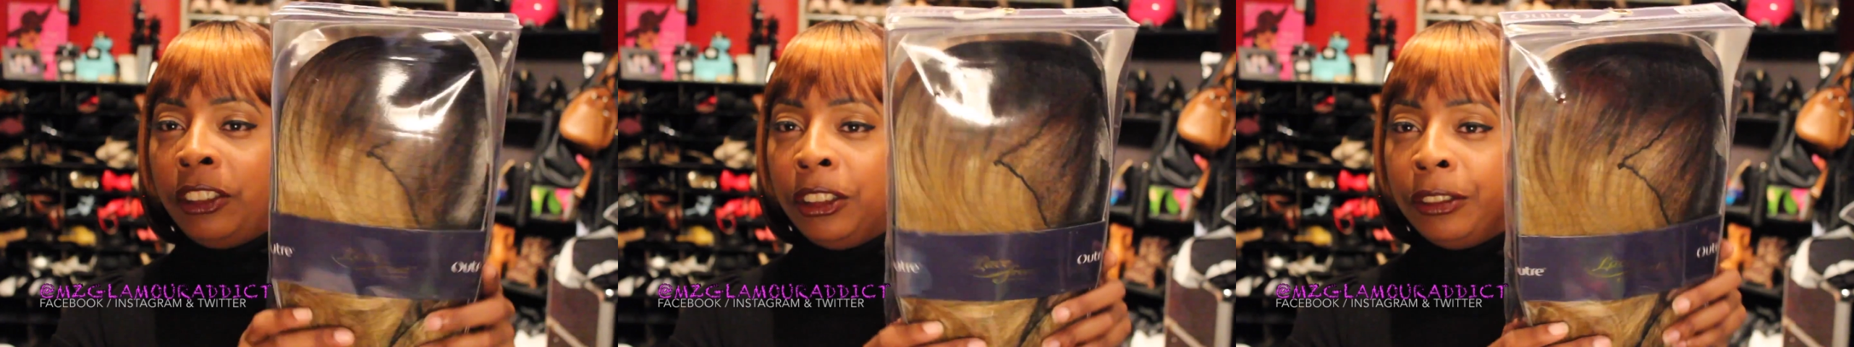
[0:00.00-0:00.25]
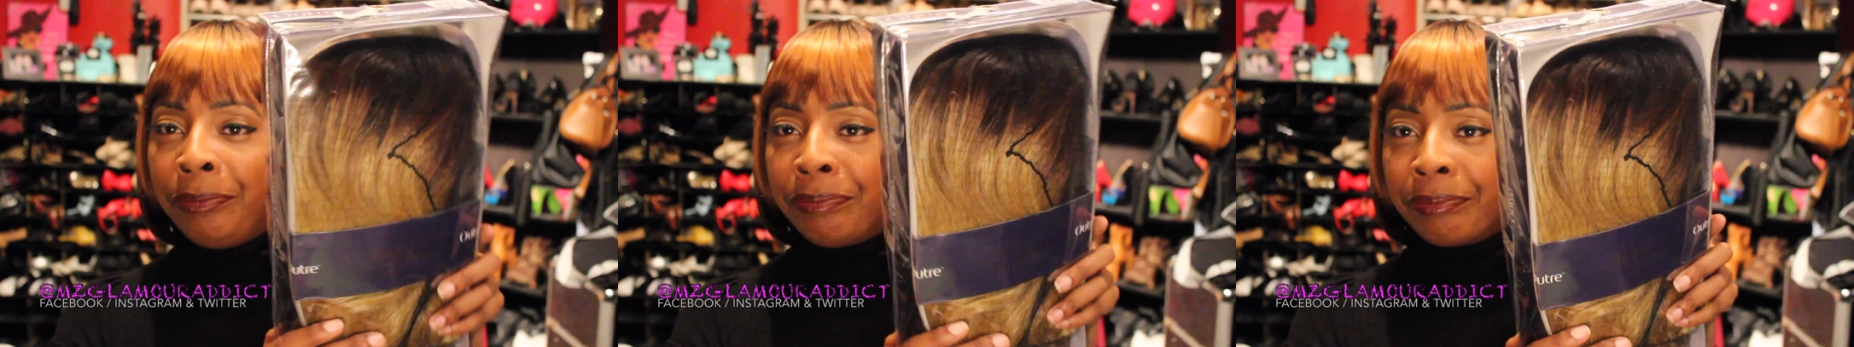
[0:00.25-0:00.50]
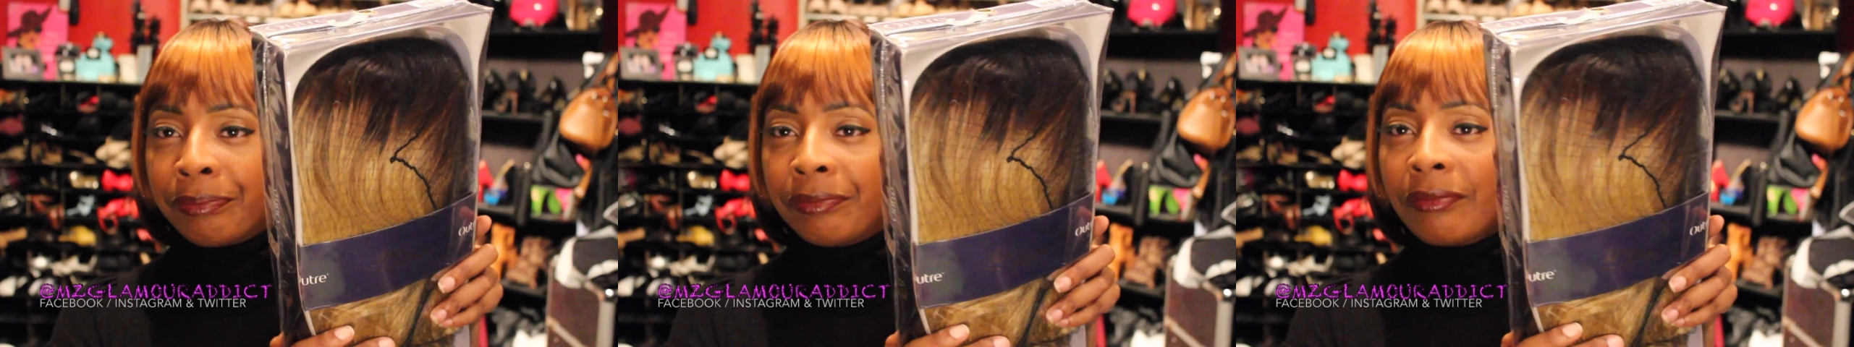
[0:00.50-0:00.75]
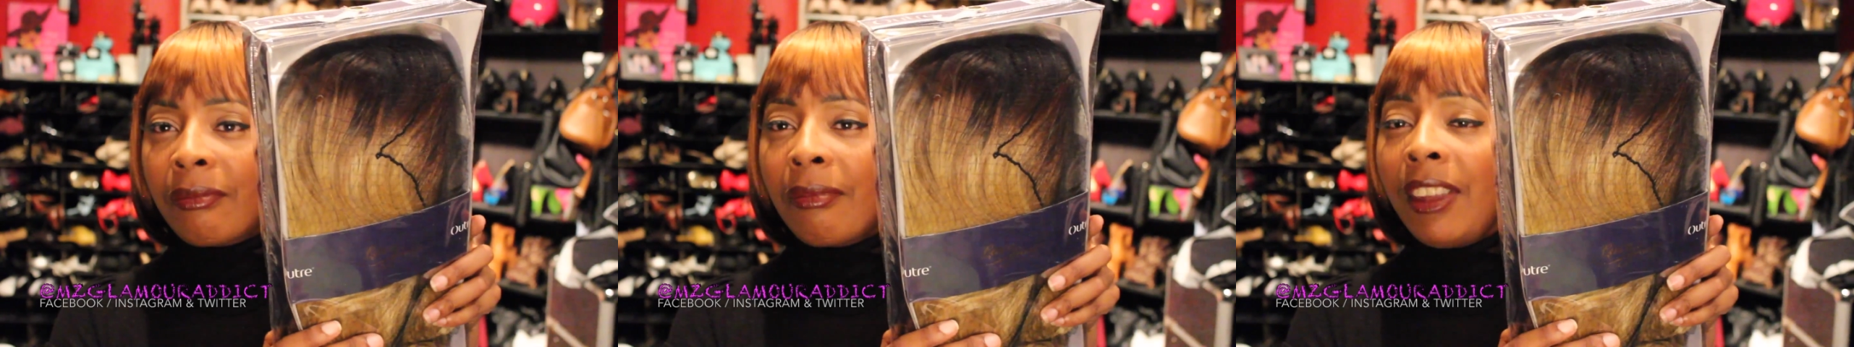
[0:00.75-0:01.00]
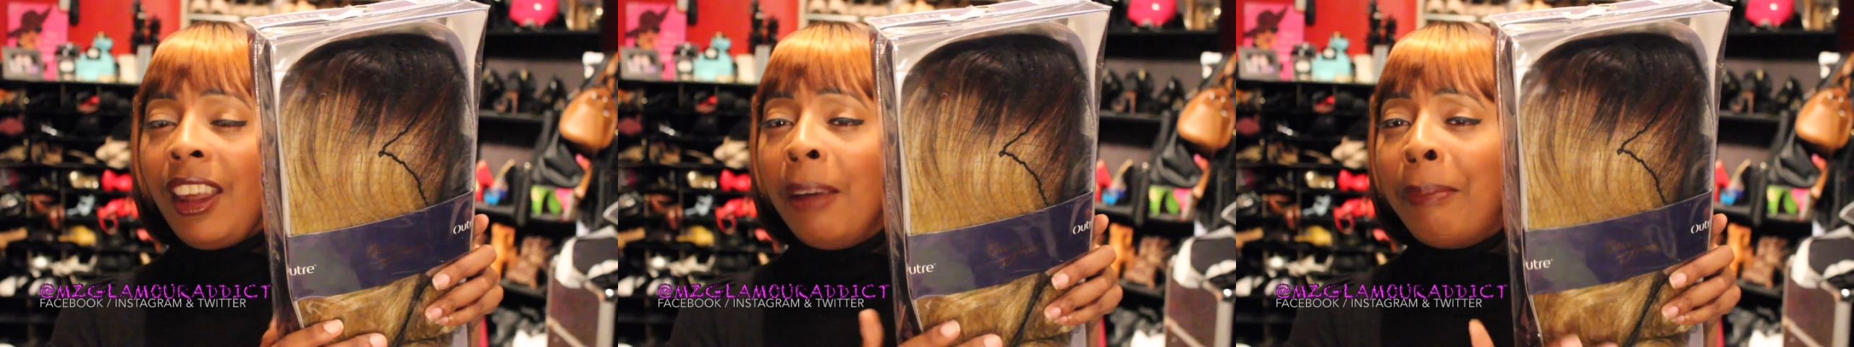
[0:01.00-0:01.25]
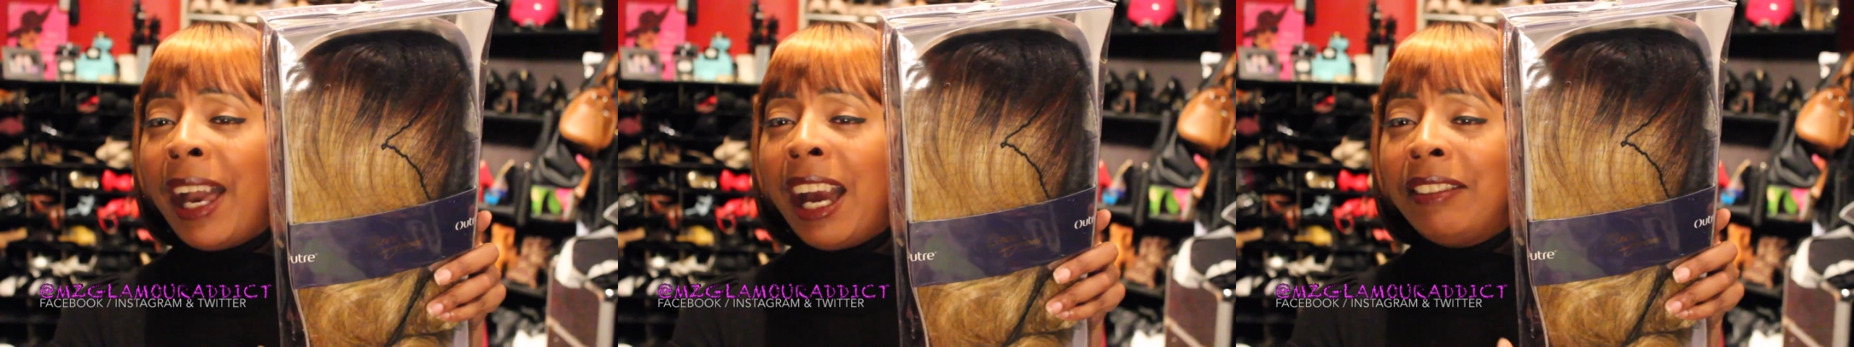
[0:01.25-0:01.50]
on you.
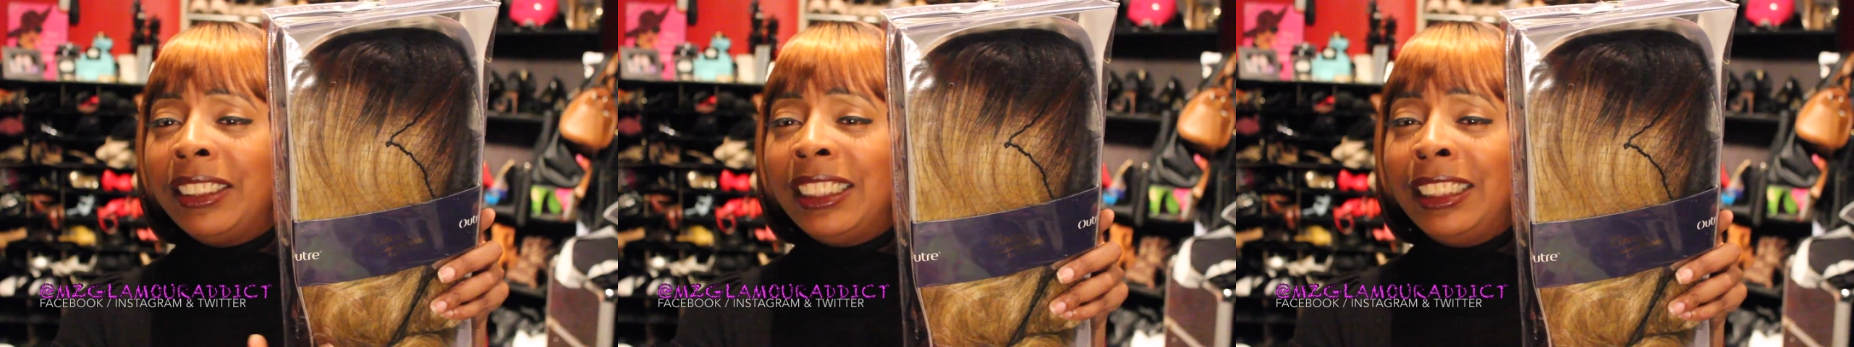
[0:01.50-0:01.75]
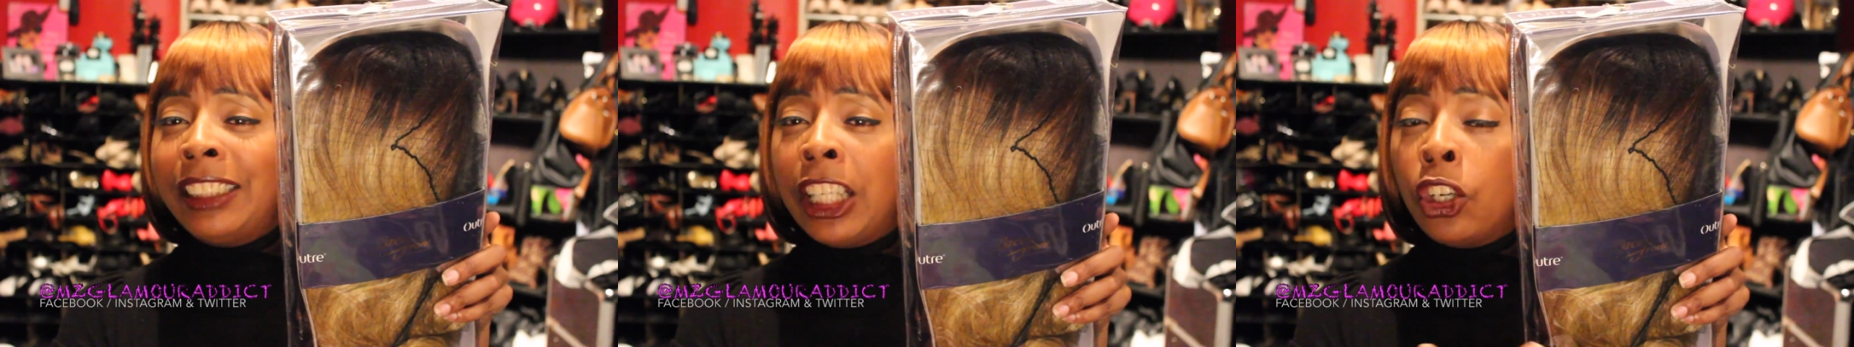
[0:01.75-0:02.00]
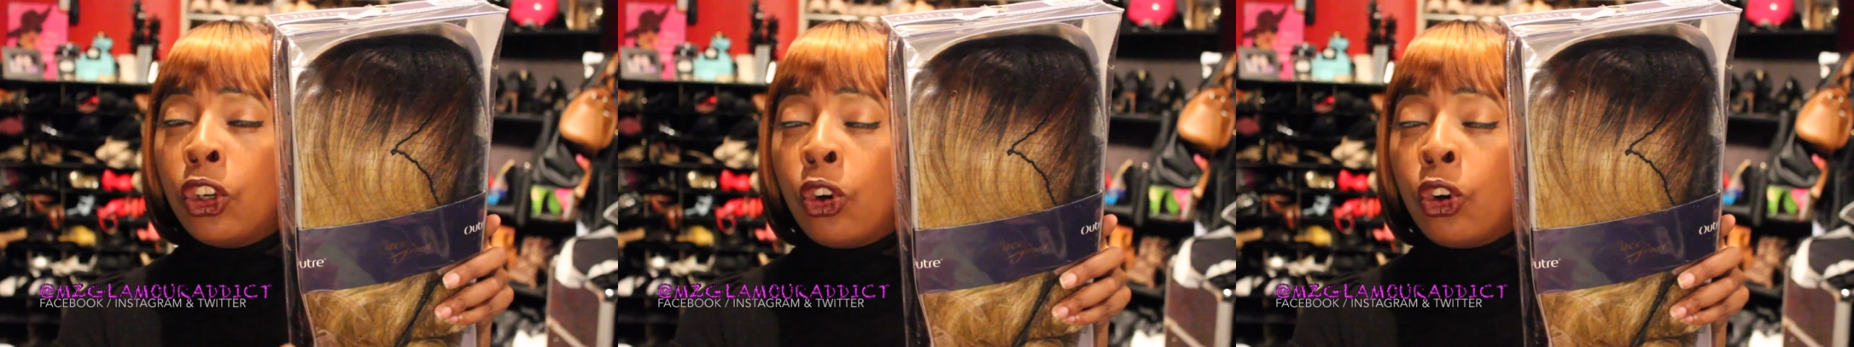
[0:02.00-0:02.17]
Paris is a